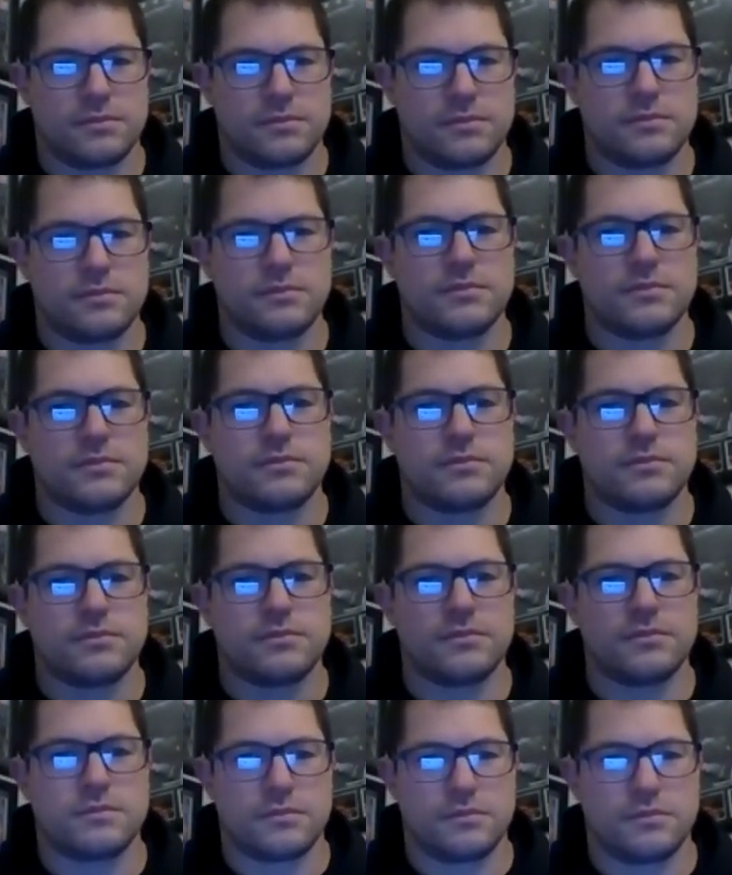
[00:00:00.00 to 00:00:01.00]

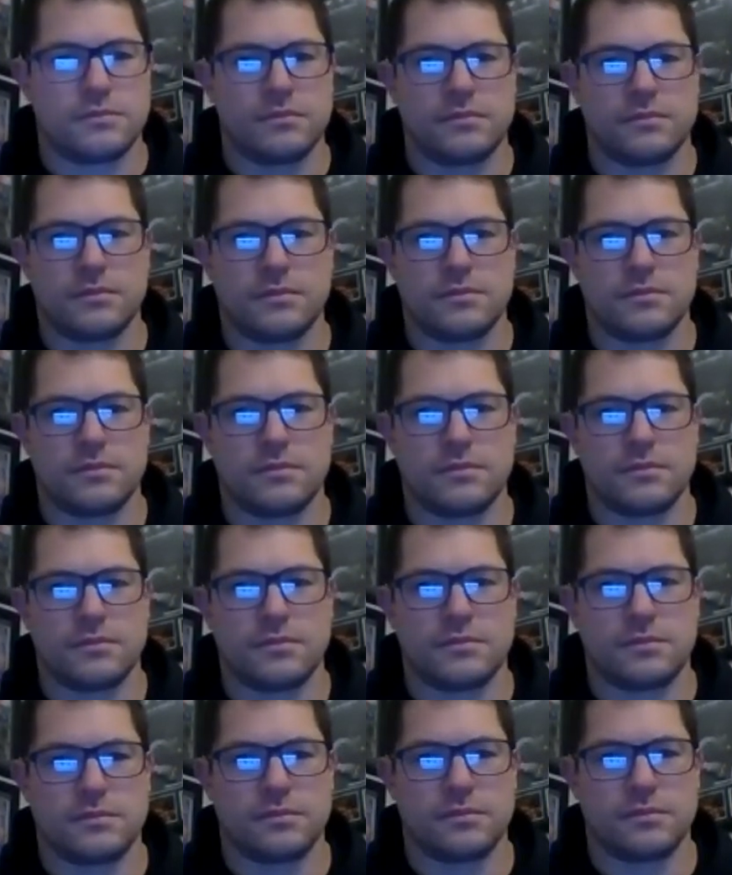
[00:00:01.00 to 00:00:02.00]

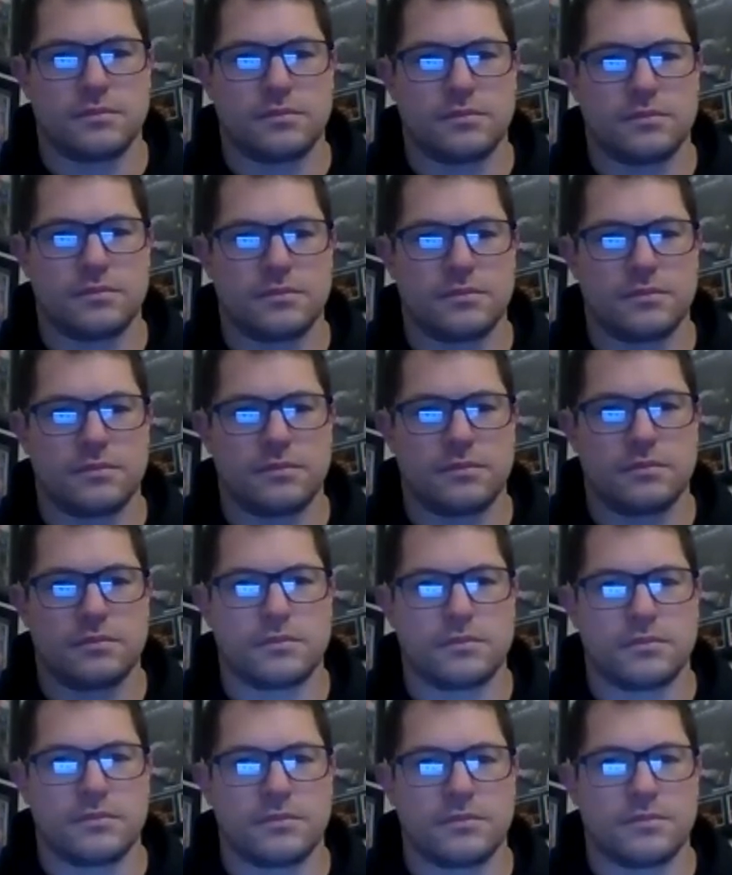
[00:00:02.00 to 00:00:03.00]

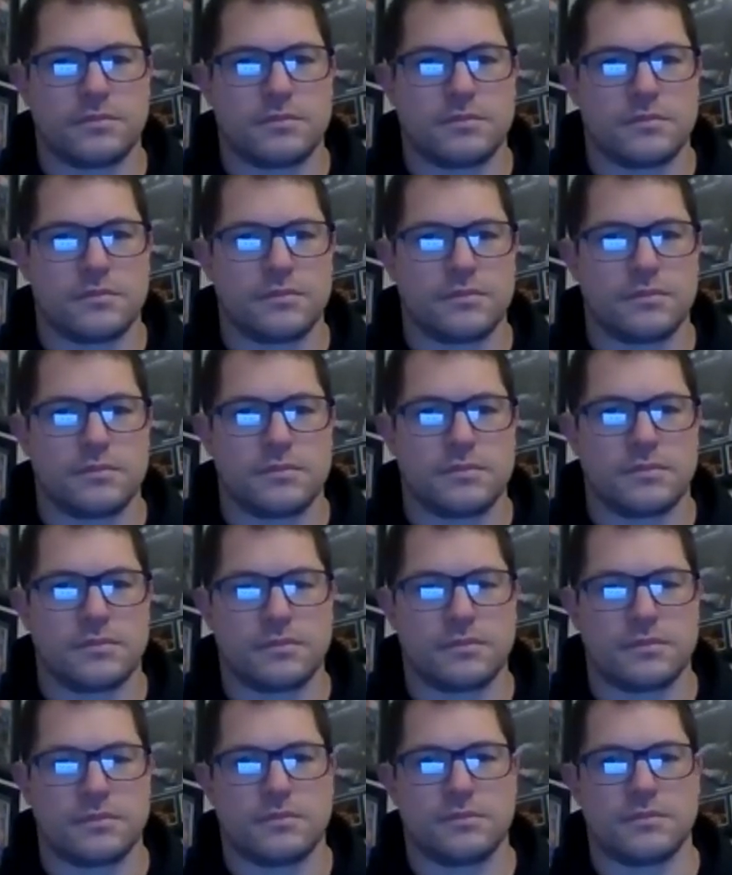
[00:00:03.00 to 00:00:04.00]

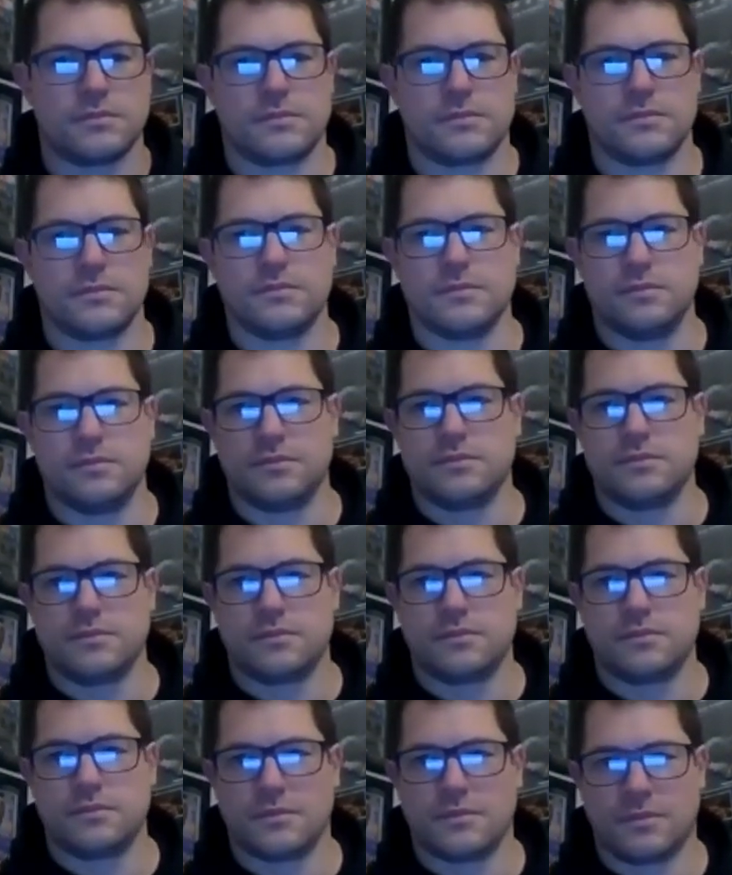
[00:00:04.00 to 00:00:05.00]

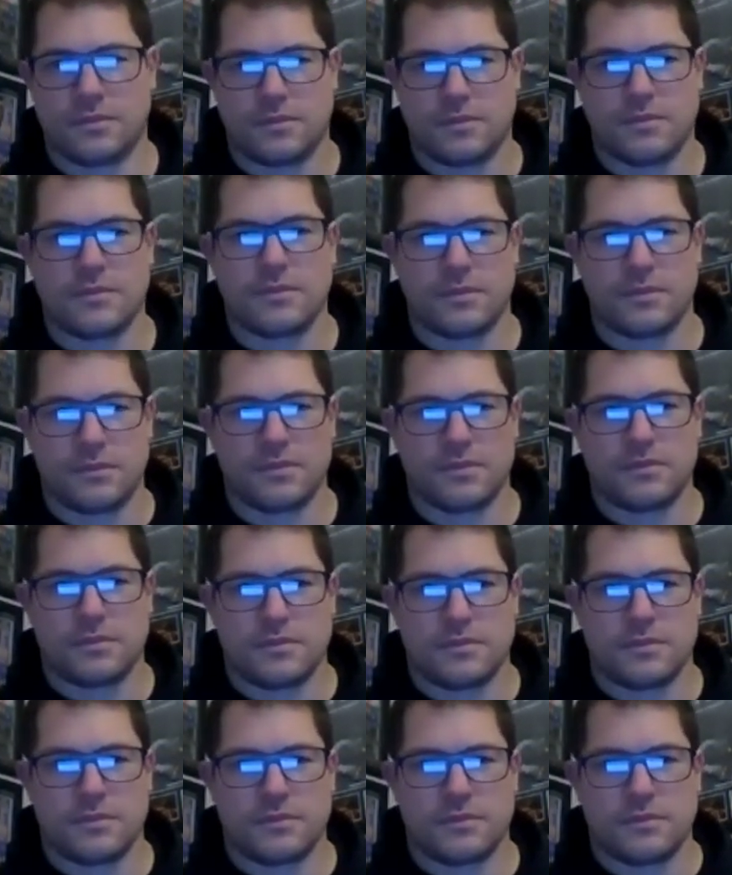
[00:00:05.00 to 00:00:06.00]

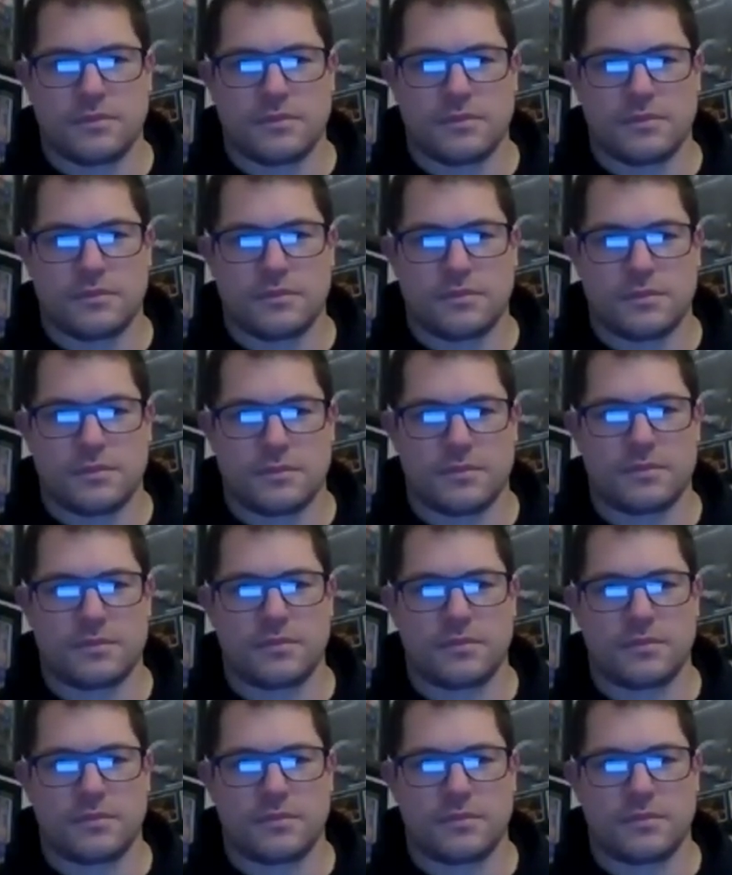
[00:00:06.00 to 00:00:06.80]
(silent)